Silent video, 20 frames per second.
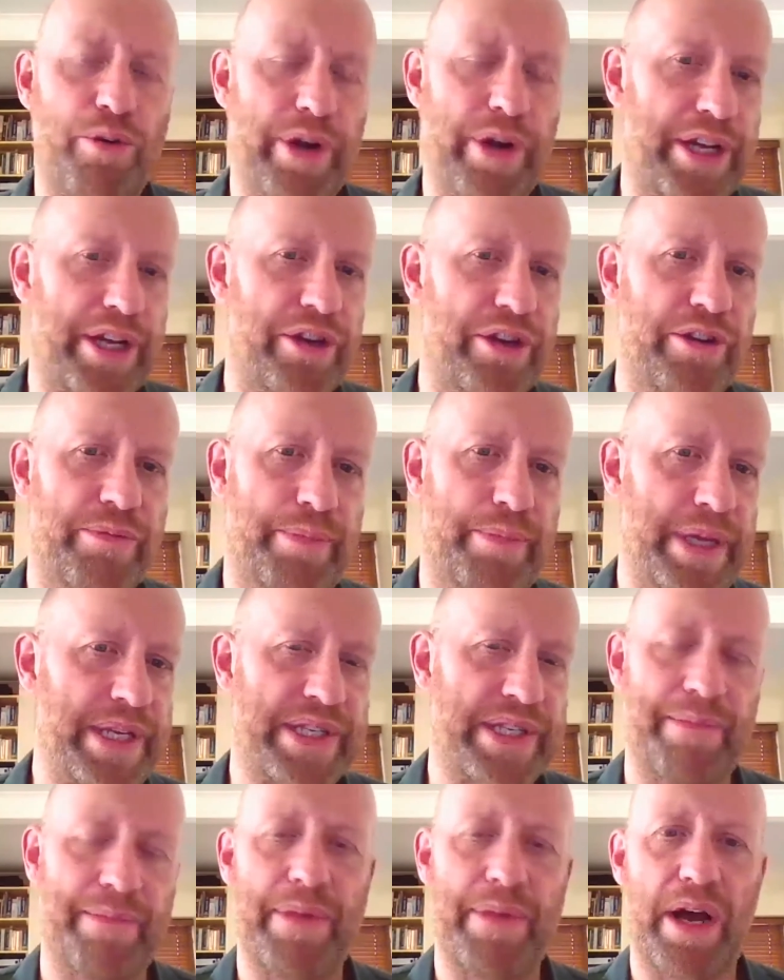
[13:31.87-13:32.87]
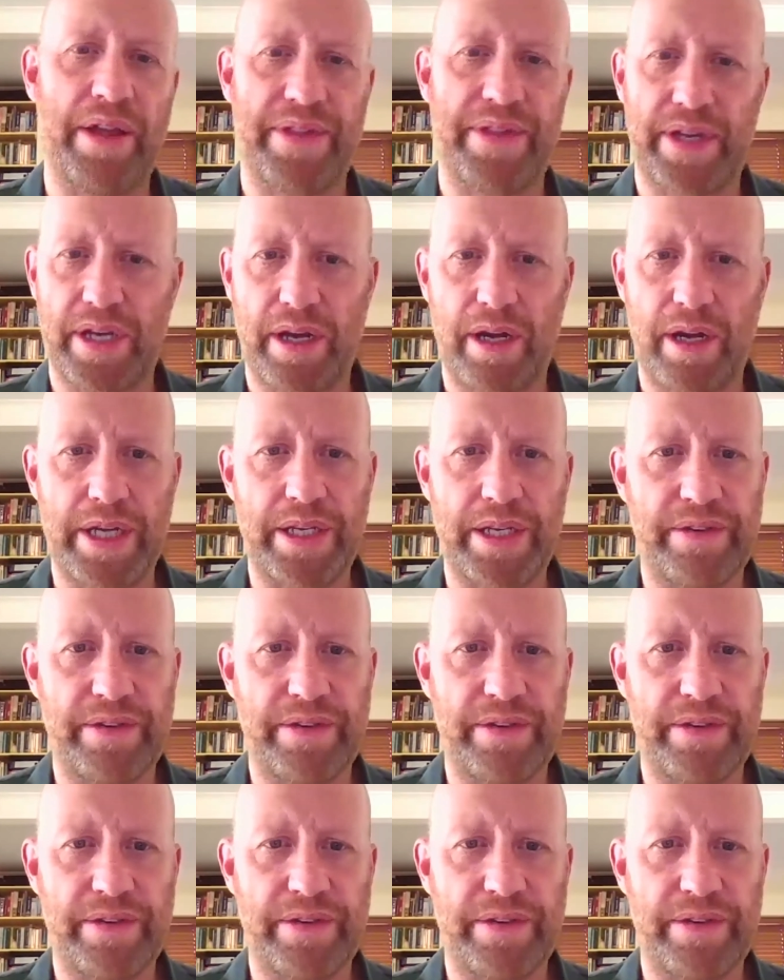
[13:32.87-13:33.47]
could be some other kind of